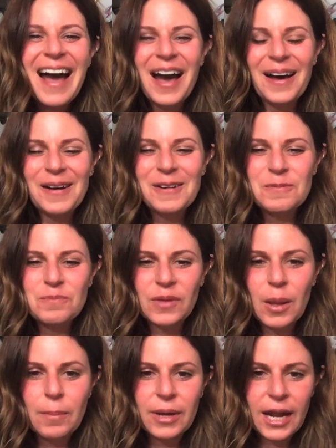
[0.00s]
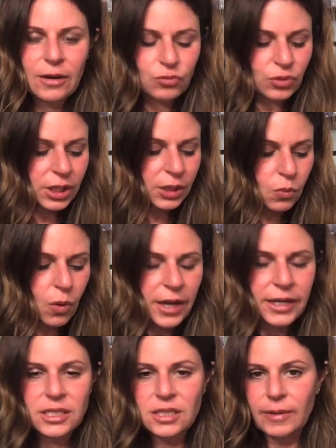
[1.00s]
Um, but I really
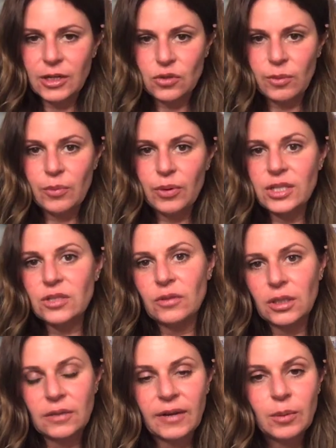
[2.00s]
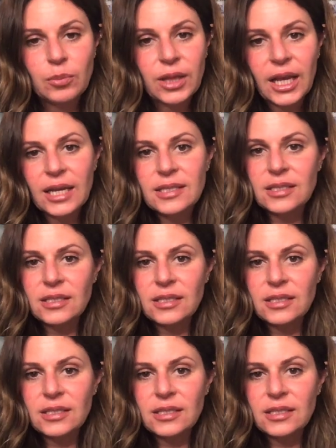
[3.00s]
wanted to make sure my breasts were in the right place.